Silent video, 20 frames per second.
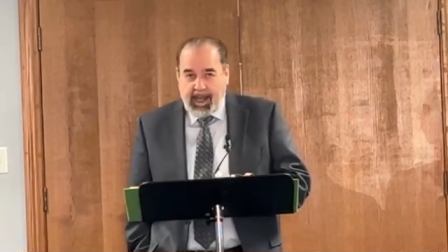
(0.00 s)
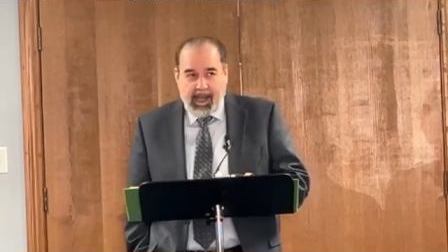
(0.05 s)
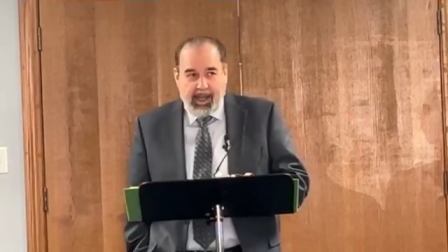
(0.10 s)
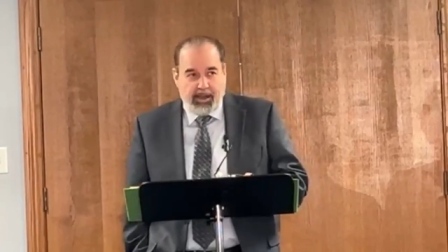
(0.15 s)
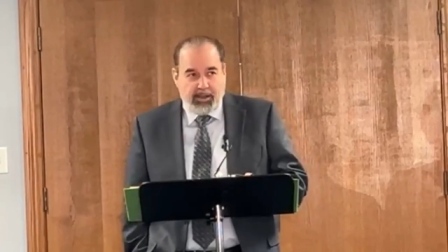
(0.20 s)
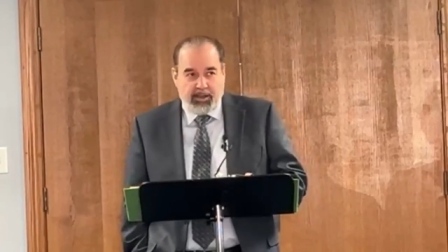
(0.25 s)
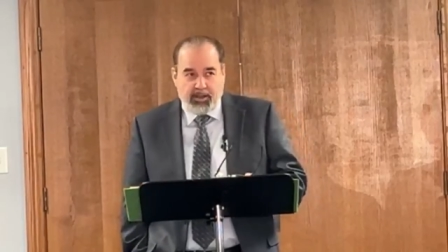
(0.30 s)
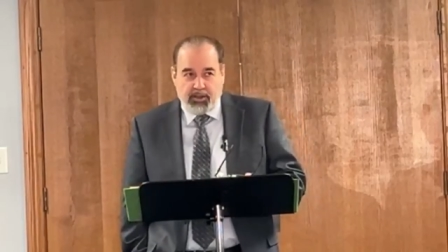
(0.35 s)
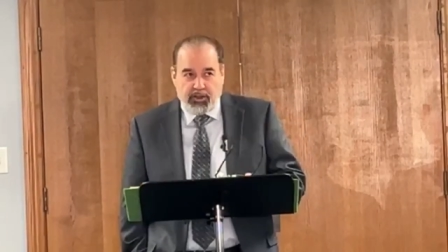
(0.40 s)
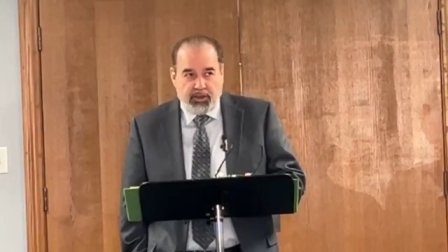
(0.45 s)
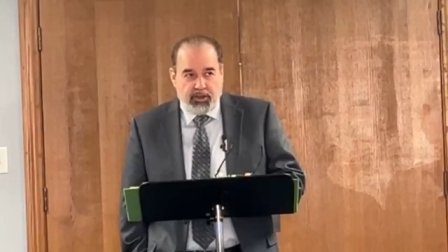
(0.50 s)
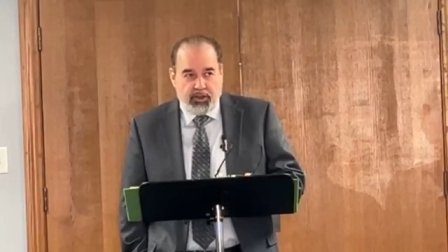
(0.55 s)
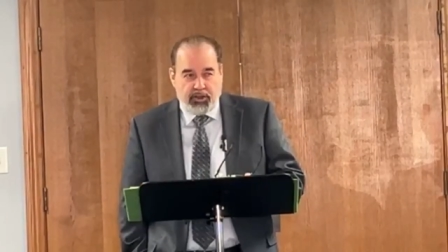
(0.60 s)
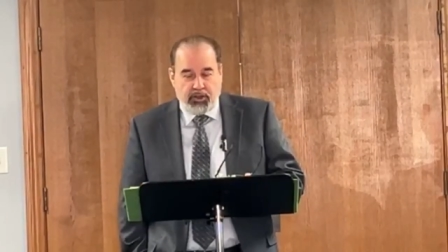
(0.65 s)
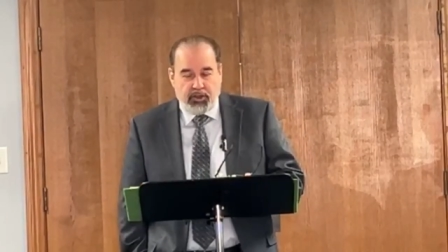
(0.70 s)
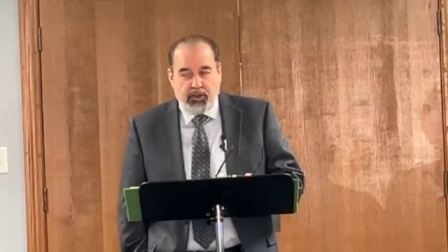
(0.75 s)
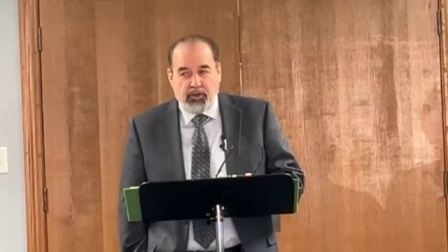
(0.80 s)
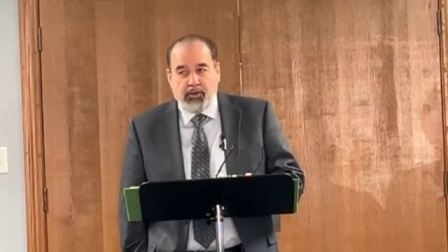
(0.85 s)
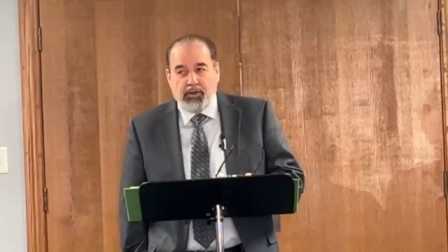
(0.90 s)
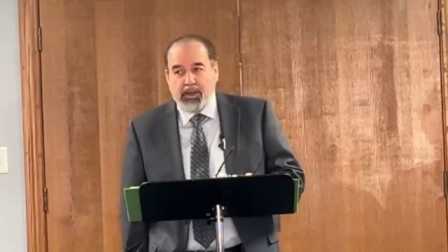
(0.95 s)
God
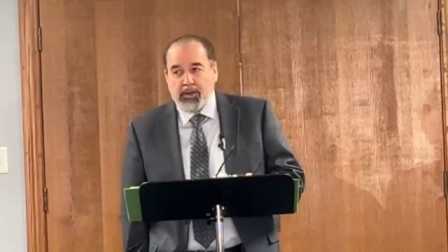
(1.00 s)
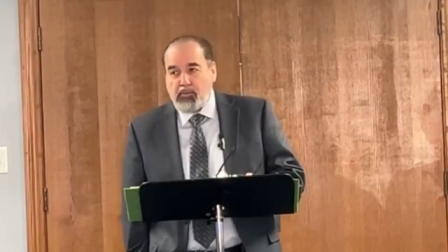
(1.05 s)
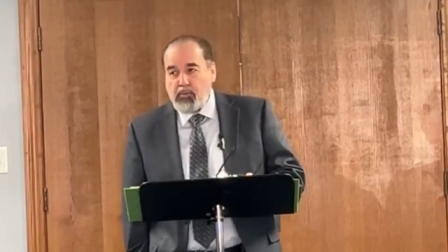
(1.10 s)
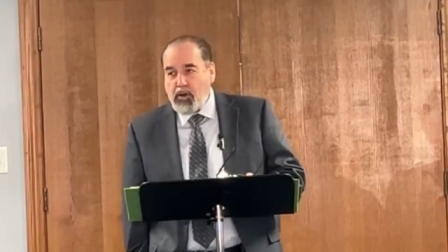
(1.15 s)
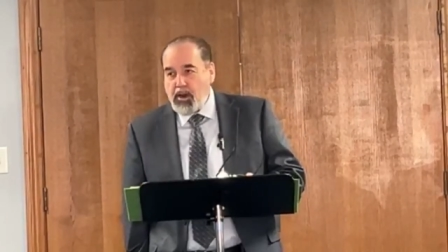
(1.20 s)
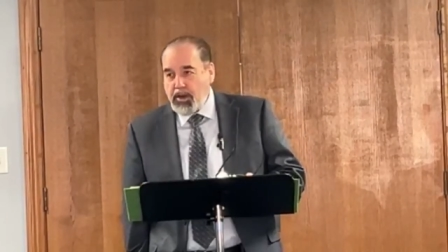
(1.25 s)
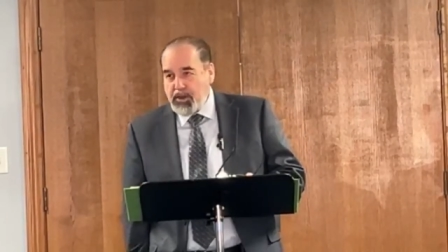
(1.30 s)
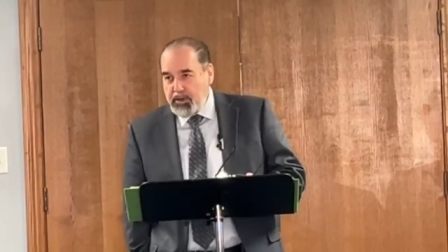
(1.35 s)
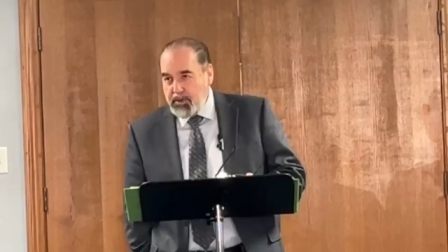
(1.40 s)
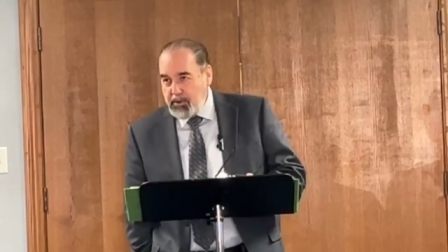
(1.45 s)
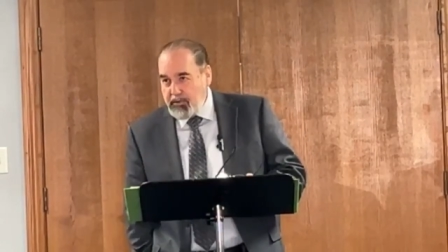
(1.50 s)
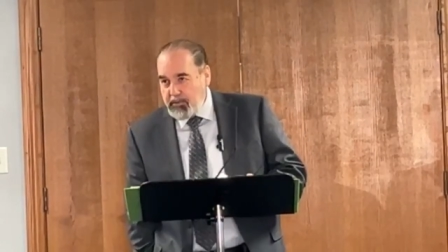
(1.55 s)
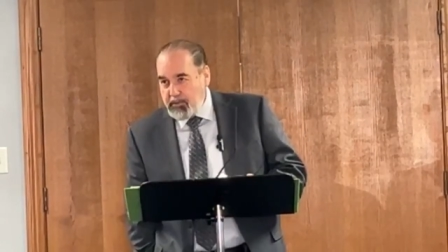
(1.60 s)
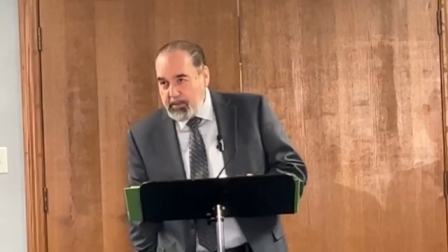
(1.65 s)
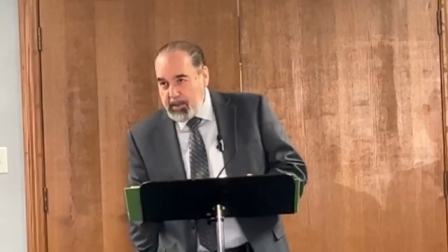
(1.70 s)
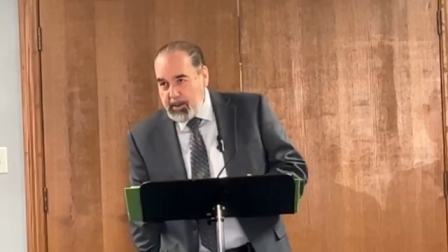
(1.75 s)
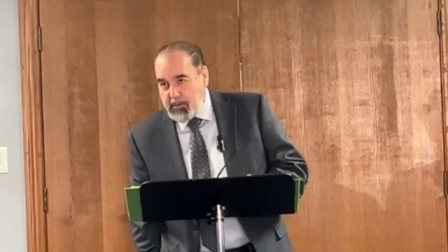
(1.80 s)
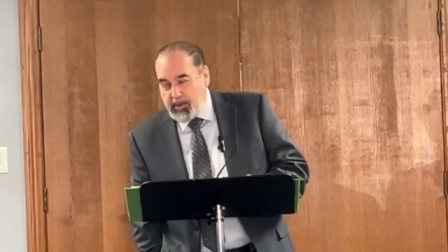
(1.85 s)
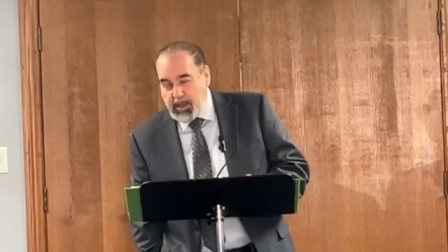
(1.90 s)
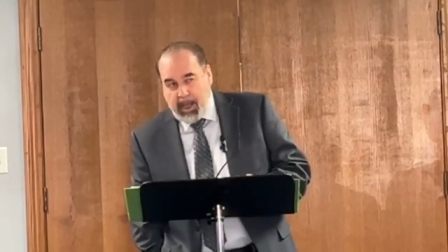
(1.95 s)
surely watched
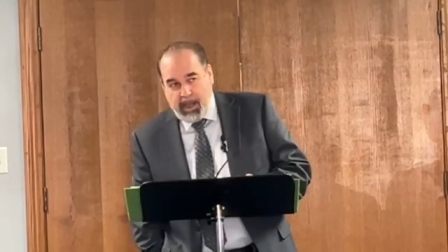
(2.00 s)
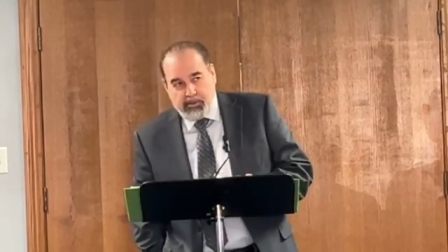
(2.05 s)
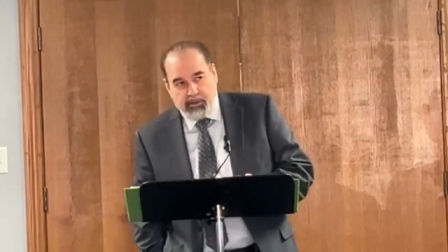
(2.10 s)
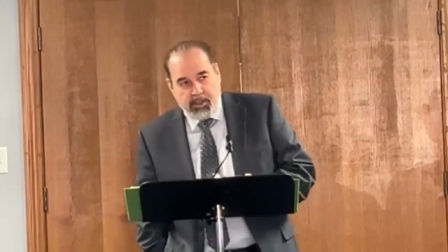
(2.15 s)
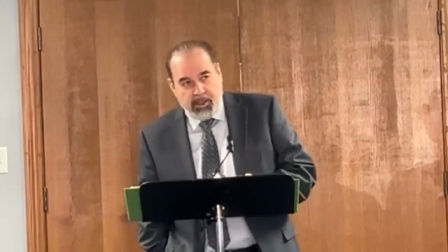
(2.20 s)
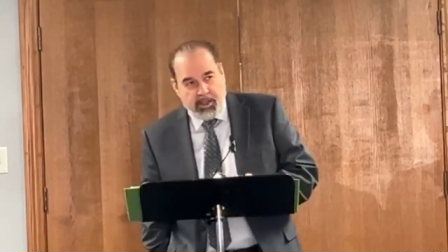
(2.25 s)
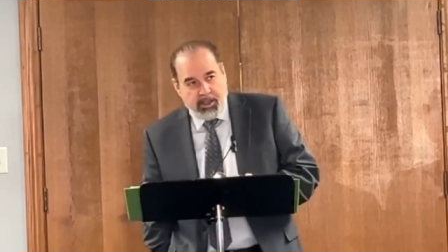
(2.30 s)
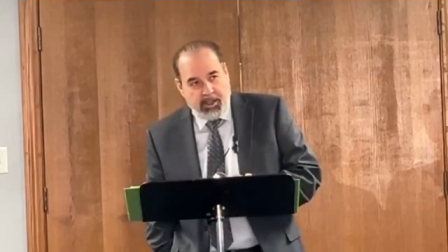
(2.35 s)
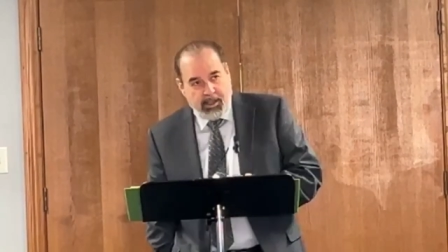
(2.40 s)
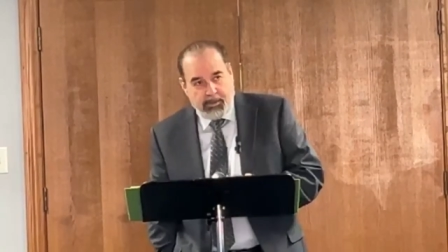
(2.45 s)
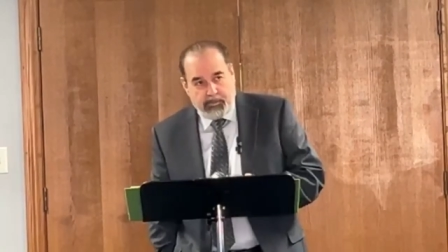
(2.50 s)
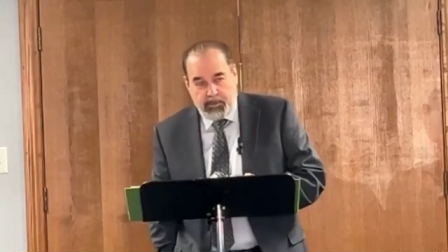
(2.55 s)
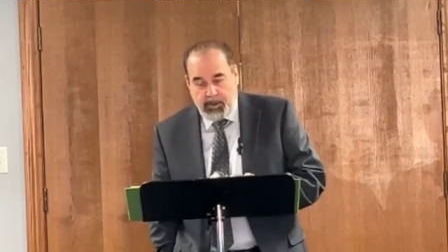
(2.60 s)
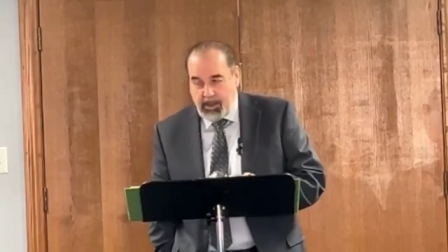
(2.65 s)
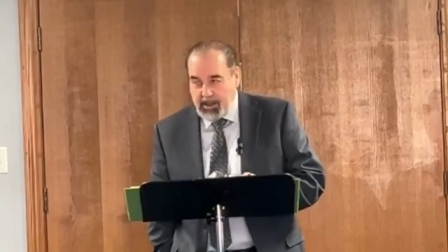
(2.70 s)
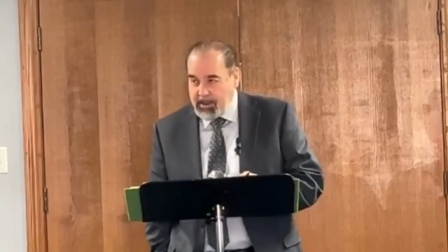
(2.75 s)
over me when I was a kid